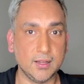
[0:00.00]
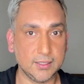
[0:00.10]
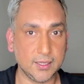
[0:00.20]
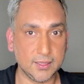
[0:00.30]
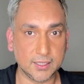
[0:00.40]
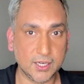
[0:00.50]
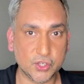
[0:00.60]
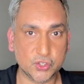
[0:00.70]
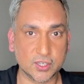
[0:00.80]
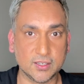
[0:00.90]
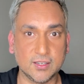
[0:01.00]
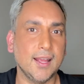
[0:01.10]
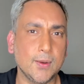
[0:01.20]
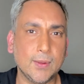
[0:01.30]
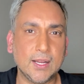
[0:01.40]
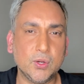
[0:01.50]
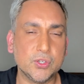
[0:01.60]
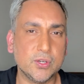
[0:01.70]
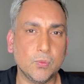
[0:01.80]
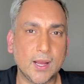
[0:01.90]
in the kitchen. And when I
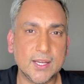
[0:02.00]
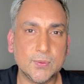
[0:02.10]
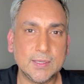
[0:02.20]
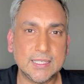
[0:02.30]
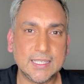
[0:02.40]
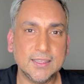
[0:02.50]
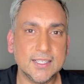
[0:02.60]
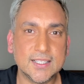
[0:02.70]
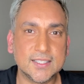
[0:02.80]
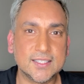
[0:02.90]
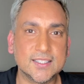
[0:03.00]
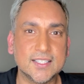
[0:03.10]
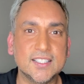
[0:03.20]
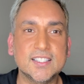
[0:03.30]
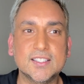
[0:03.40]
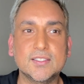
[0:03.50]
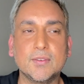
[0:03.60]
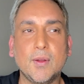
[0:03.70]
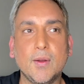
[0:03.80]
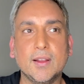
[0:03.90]
questioned why do we need this, it
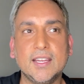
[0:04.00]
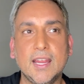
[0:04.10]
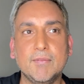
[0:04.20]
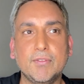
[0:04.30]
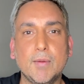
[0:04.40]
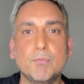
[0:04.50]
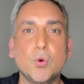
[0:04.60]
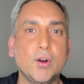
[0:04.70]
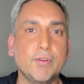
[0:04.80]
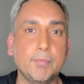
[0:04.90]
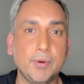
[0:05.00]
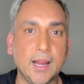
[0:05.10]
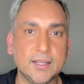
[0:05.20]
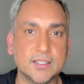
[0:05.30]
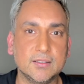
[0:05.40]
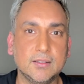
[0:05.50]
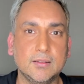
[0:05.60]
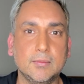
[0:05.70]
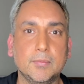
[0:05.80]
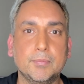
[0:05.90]
came from more of a
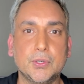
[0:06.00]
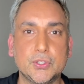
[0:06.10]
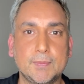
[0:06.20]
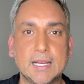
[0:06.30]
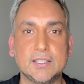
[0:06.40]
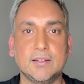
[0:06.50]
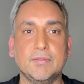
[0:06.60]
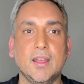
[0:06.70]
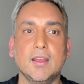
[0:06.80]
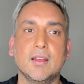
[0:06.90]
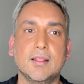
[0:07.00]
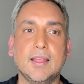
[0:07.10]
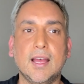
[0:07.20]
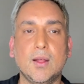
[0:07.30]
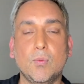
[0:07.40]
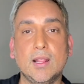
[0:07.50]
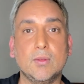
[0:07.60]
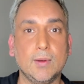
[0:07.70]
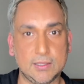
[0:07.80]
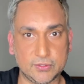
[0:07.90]
practical perspective that when
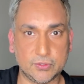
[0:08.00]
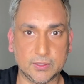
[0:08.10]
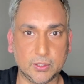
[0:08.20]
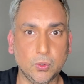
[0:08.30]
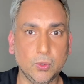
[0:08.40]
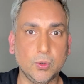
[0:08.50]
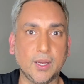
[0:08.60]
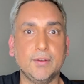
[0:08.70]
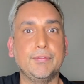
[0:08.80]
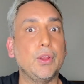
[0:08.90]
the weather is really cold and if you